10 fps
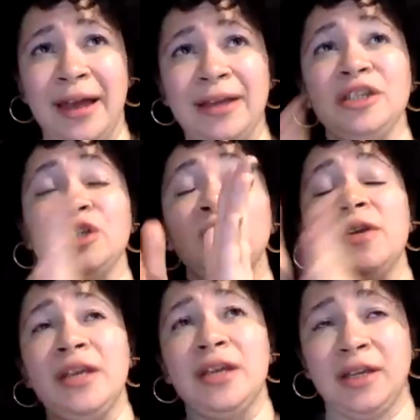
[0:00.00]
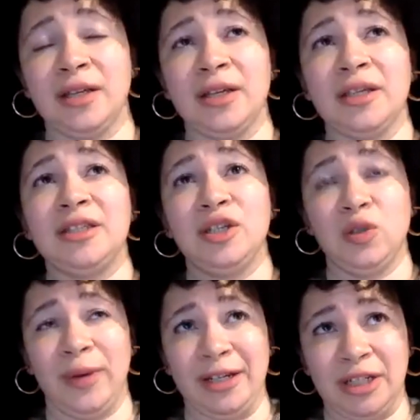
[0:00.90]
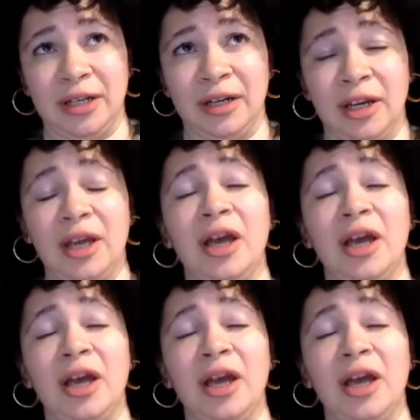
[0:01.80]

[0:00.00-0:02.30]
that unique situation.